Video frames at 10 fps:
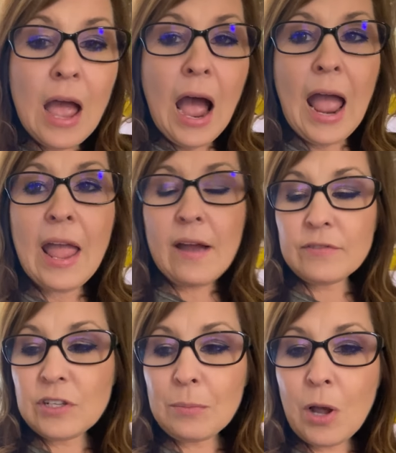I
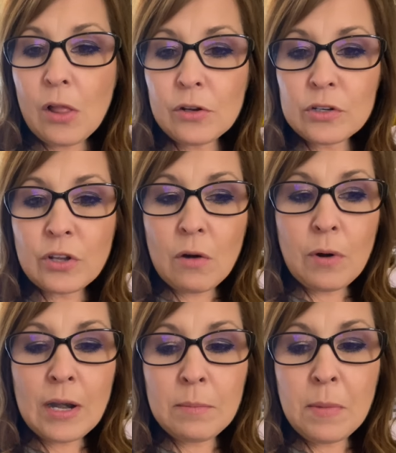have some colors
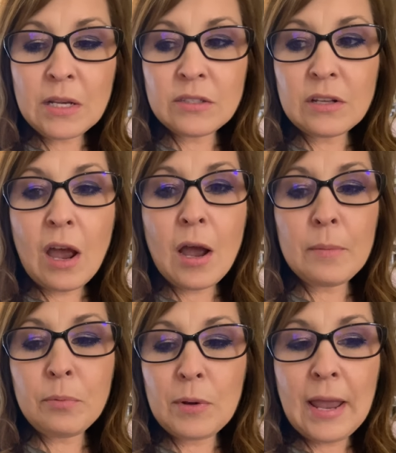already mixed
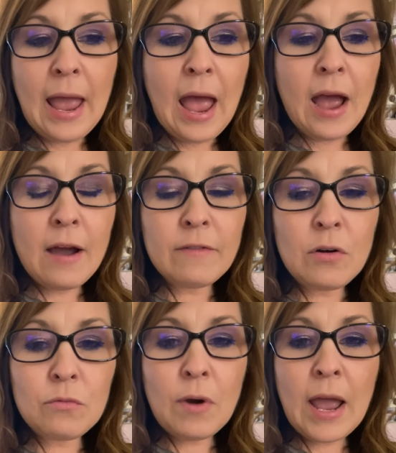up. We
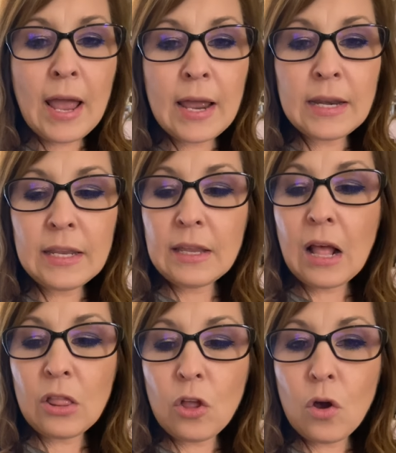have red,
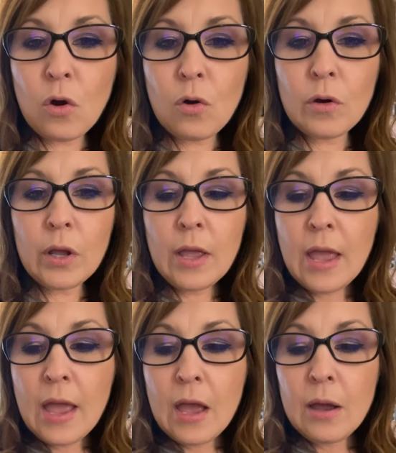yellow,
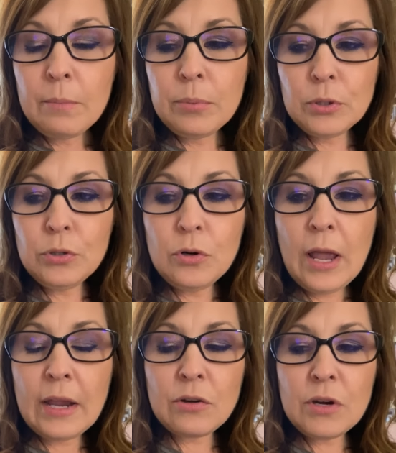blue
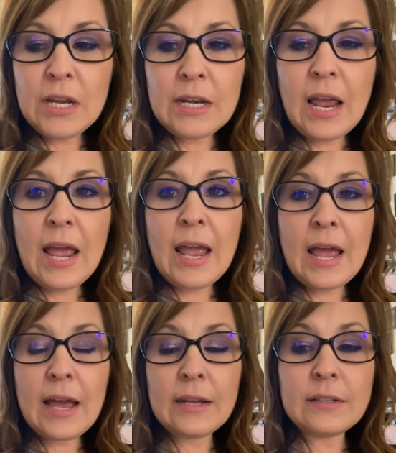and green
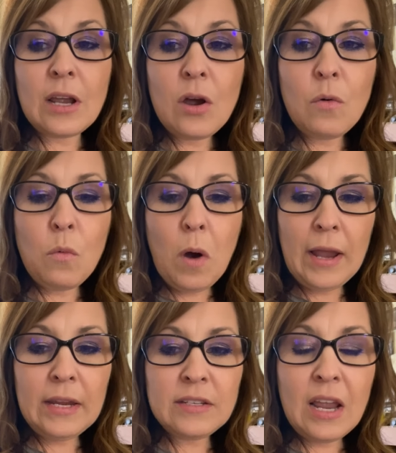and
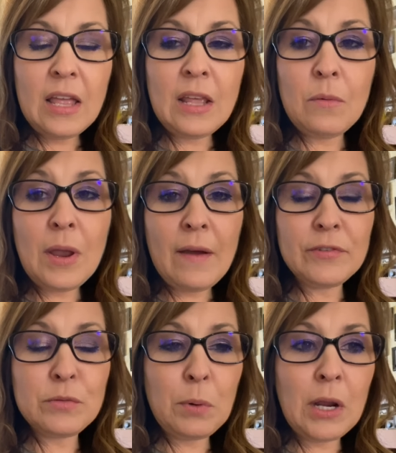white. And then we
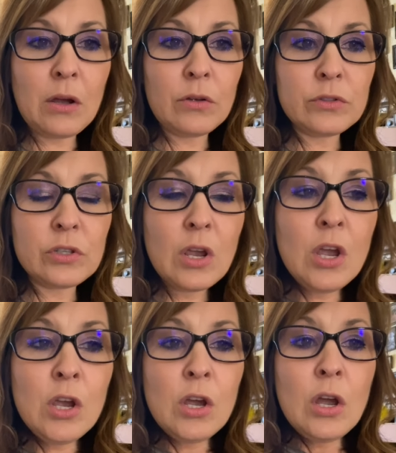have sprinkles.
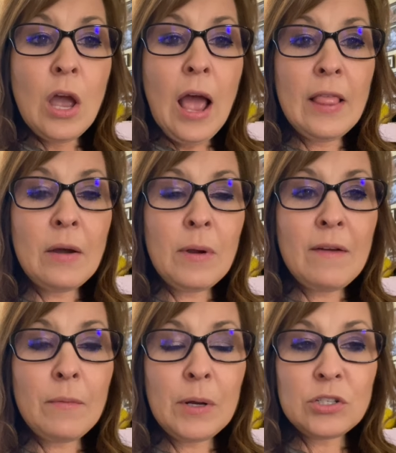And then we
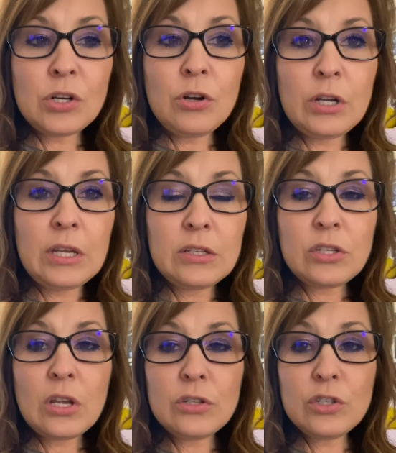have a bunch of
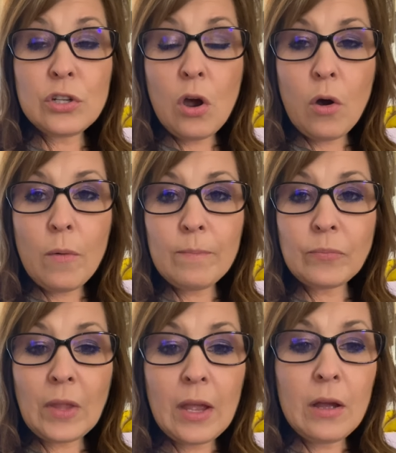cookies. So,
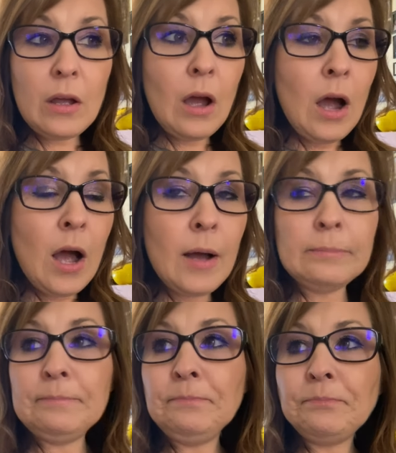
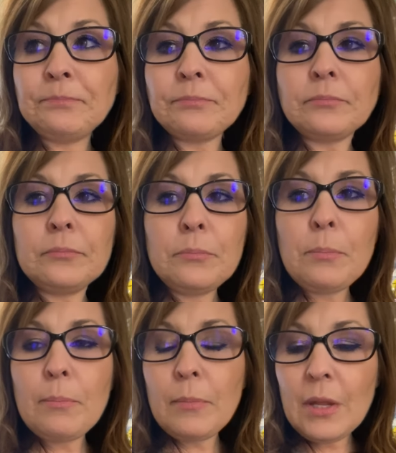um,
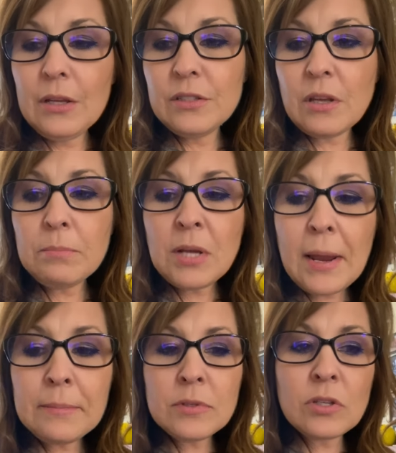sometimes